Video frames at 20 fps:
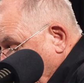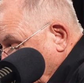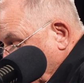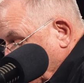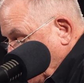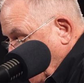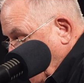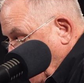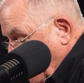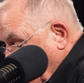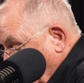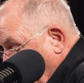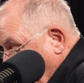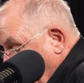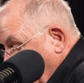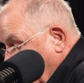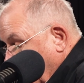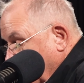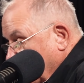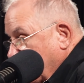style
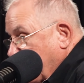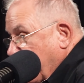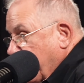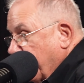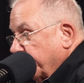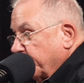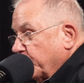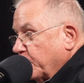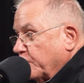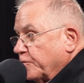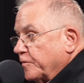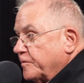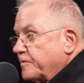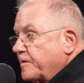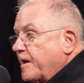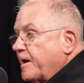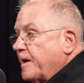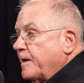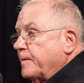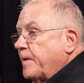evolved over
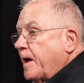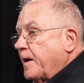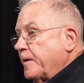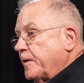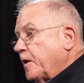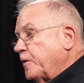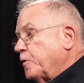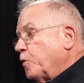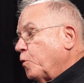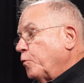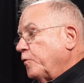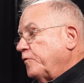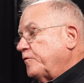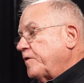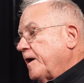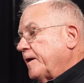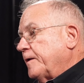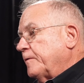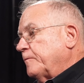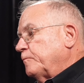time? I know we've
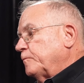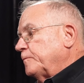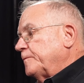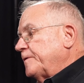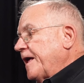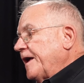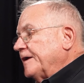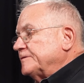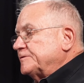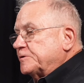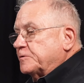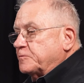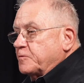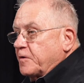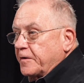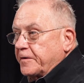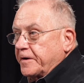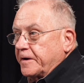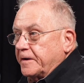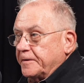kind of danced
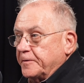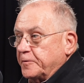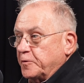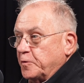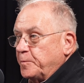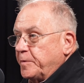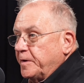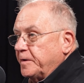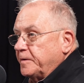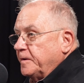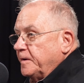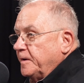around it a little bit,